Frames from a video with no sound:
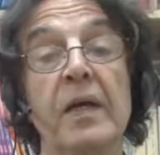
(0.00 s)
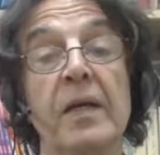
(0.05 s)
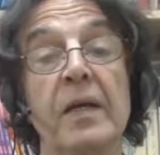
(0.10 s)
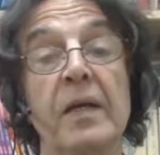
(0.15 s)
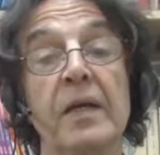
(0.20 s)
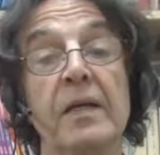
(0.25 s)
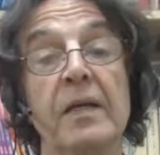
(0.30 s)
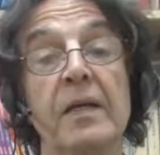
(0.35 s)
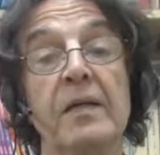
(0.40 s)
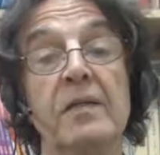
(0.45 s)

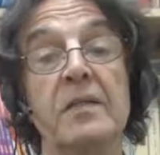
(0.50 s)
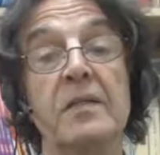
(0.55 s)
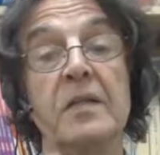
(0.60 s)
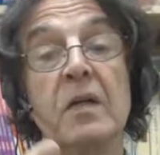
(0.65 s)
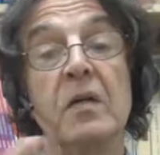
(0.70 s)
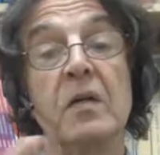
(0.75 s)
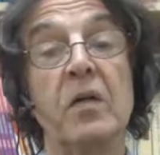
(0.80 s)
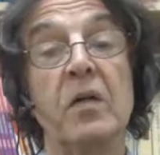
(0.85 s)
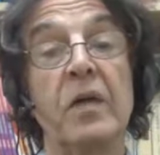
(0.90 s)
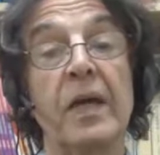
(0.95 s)
is
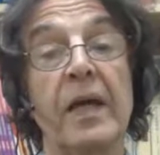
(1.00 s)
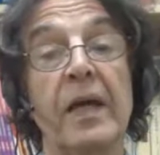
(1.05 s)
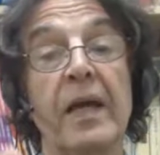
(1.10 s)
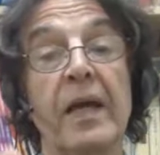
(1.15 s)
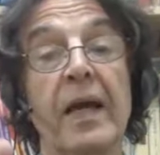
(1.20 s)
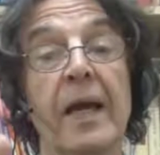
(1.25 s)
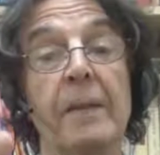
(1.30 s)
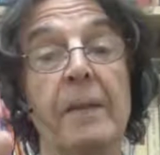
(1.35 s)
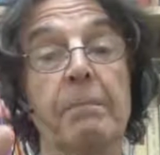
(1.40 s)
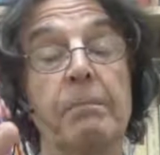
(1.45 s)
looking
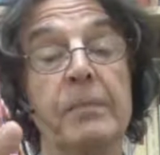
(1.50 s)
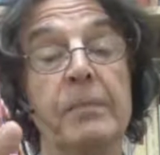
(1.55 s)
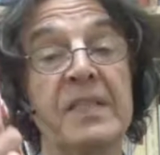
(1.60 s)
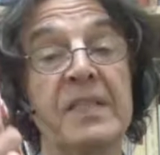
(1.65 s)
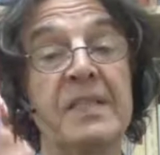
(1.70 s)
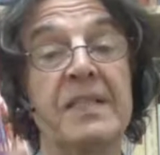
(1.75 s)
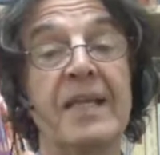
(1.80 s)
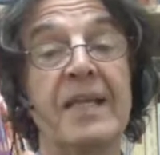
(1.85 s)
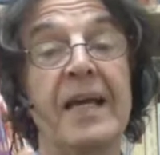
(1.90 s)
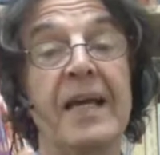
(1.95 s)
at
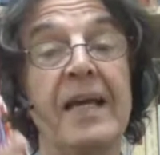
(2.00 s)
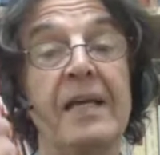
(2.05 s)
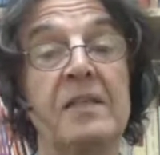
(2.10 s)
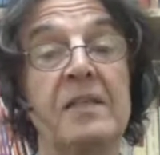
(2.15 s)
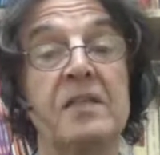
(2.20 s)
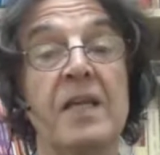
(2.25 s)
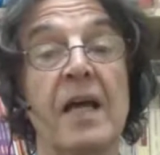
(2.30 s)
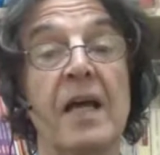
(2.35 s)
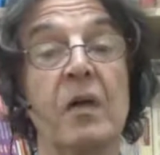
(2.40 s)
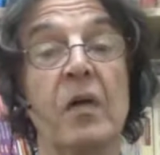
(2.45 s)
mistakes
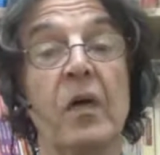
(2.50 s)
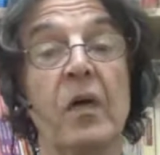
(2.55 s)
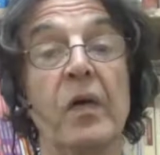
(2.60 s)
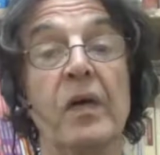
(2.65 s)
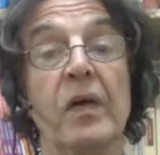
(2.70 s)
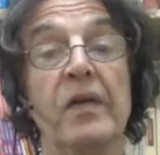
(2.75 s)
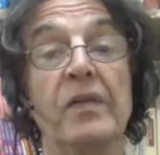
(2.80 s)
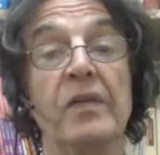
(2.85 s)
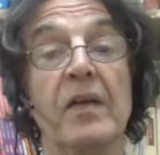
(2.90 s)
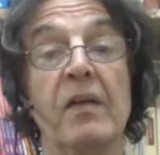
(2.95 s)
that
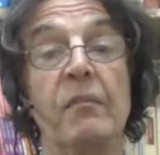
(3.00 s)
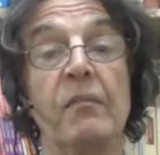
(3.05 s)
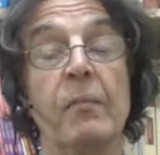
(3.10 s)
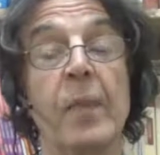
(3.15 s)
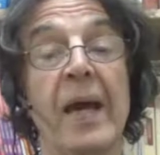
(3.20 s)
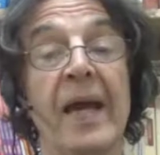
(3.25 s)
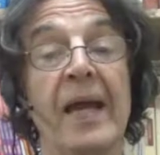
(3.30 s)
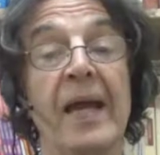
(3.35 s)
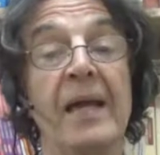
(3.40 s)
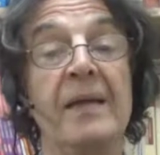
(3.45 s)
learners have
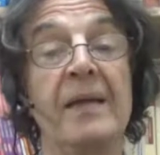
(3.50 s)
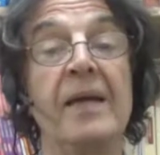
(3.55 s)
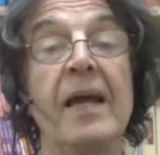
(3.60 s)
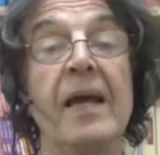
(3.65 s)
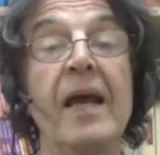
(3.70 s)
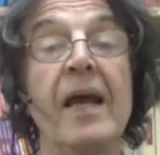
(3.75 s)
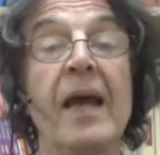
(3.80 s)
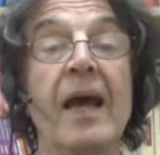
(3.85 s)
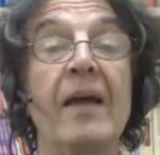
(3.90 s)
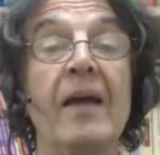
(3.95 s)
made
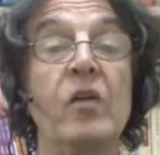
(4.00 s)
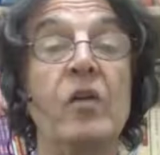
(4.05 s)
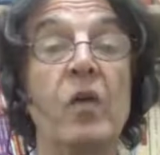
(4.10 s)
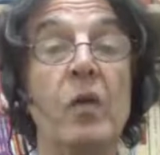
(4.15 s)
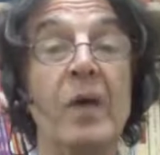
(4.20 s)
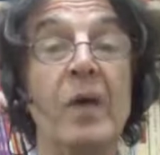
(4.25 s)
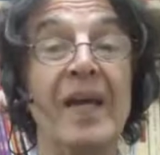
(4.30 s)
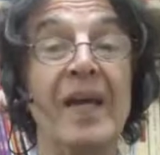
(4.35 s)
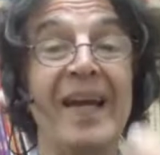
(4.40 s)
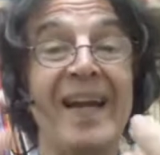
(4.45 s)
and
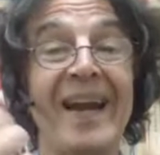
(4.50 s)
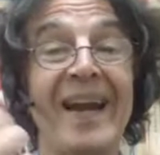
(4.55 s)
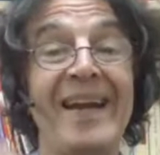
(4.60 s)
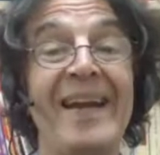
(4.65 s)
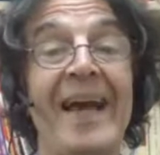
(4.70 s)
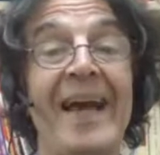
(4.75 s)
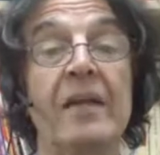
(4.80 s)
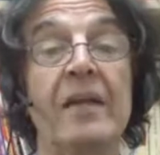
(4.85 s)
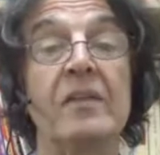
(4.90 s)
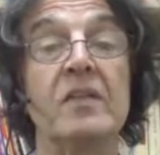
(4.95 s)
doing an
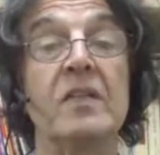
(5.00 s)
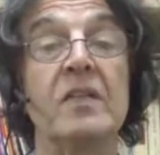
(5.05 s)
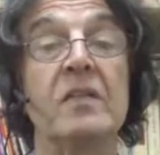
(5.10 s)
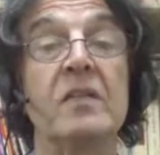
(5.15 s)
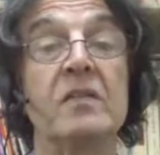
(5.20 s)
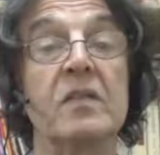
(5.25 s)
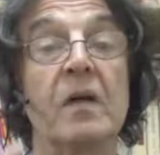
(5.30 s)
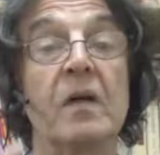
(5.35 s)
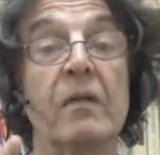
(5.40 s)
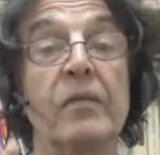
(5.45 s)

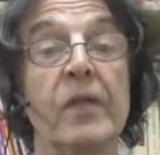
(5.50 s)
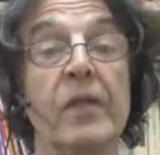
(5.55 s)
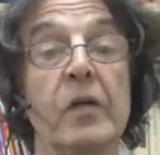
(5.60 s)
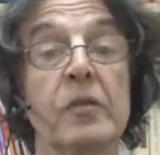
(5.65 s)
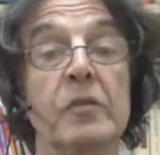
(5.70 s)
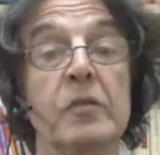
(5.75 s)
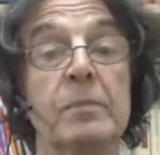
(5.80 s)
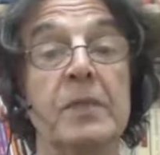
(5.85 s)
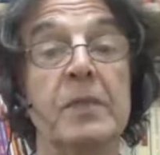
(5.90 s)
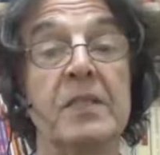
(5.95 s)
analysis of
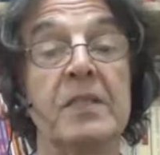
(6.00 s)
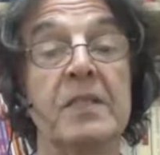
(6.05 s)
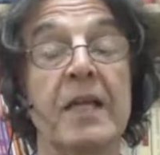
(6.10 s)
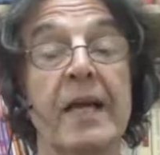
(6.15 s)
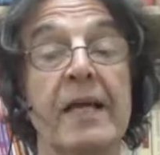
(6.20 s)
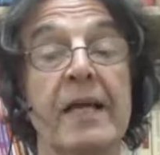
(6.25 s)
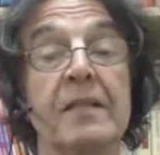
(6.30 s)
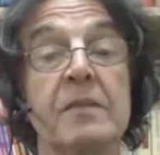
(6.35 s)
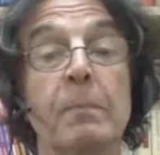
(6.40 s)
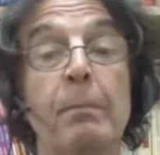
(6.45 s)
those
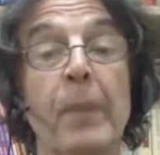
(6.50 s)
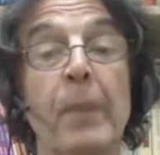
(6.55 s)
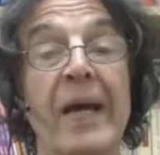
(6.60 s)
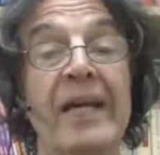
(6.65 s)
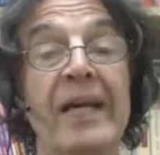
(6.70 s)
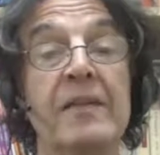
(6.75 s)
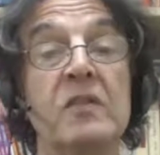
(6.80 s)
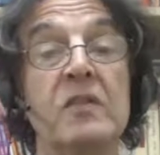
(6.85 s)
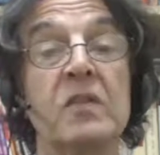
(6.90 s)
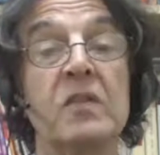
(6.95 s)
mistakes
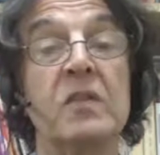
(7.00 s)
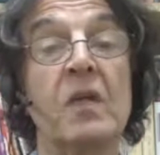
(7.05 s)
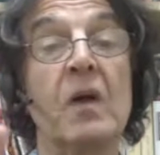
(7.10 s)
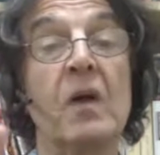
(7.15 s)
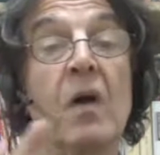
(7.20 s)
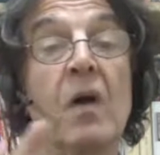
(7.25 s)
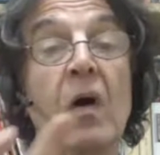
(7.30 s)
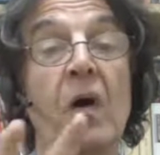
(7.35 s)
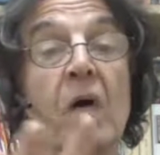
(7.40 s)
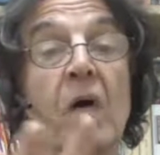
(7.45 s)
based
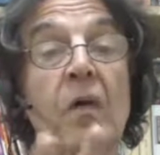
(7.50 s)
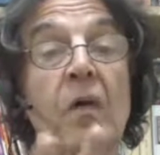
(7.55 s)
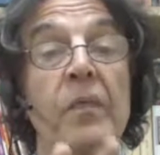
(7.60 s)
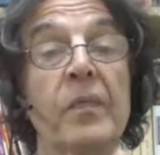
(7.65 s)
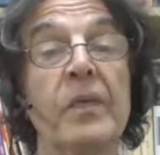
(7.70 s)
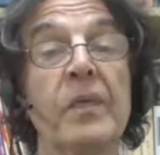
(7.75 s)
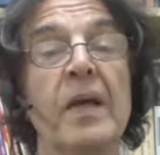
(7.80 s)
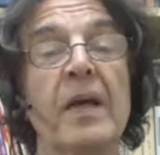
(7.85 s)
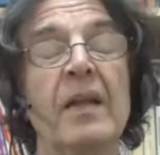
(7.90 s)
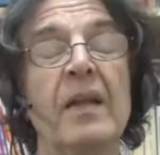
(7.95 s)

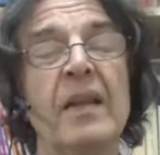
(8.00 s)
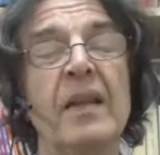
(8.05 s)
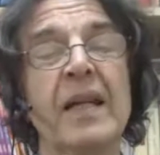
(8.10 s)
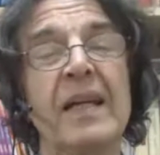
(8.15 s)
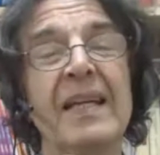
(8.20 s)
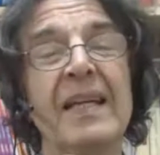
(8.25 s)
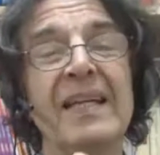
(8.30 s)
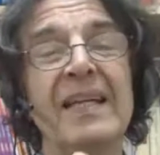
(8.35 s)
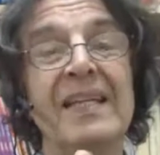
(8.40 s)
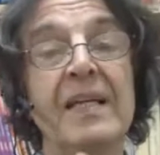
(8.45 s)
on
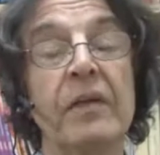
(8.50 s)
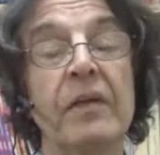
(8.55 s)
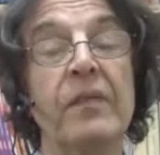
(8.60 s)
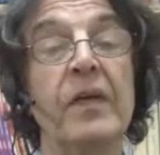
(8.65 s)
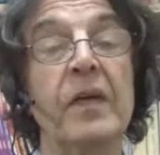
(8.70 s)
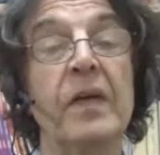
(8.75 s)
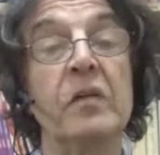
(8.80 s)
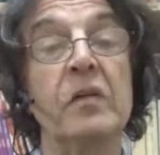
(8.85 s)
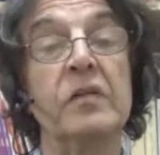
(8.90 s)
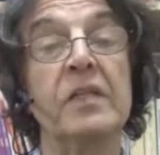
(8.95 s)
the
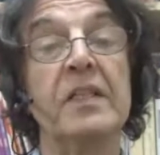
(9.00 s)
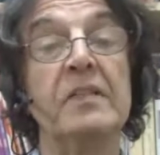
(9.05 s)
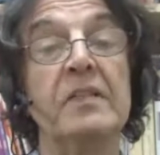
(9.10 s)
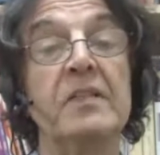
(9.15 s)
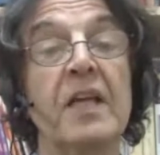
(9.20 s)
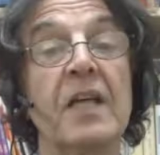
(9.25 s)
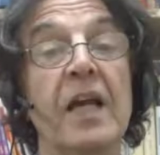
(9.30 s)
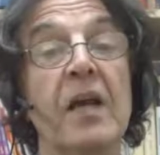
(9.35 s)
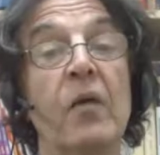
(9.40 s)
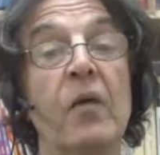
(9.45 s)
difficulties
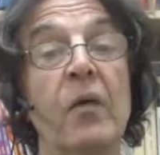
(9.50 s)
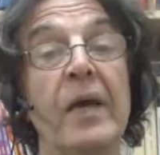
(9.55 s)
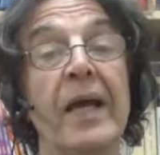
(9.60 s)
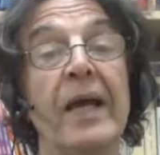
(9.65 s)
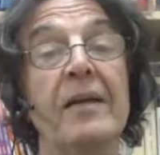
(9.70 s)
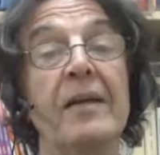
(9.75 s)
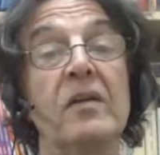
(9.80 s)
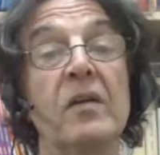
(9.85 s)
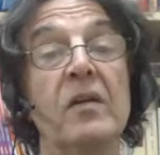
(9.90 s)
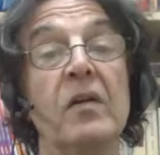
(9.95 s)
they
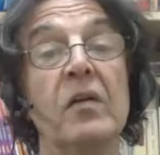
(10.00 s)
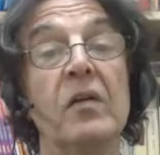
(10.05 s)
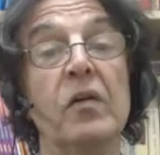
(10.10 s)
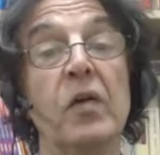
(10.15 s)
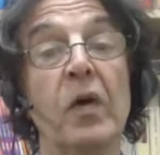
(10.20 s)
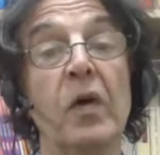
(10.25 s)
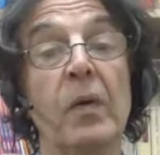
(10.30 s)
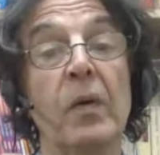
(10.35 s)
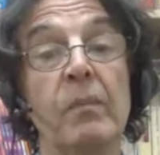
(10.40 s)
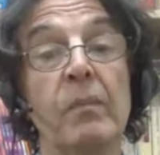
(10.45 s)
create in
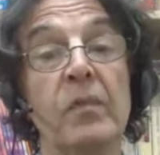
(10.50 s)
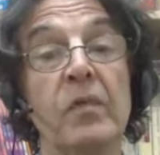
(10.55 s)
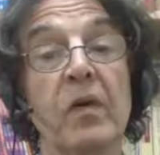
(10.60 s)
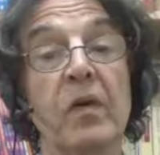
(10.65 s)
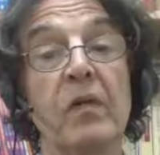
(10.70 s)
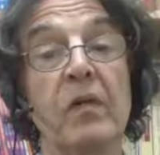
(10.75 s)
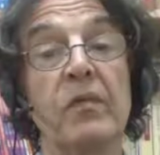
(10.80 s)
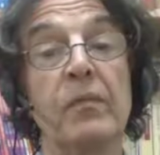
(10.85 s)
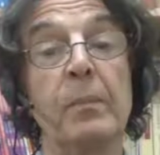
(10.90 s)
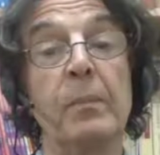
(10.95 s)
terms
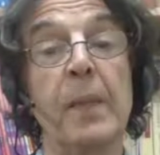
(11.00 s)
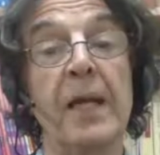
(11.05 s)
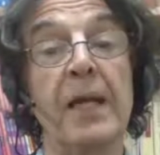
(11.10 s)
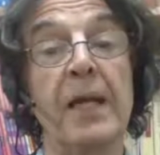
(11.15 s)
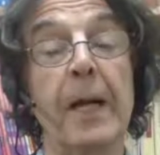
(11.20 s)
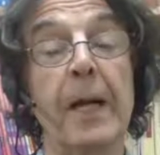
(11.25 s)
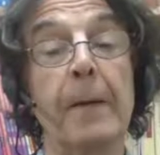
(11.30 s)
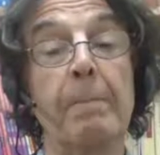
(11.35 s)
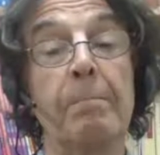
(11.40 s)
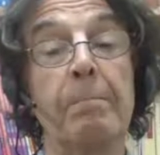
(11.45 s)
of
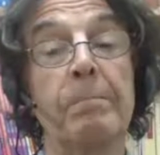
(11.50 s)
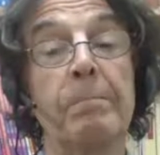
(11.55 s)
meaning.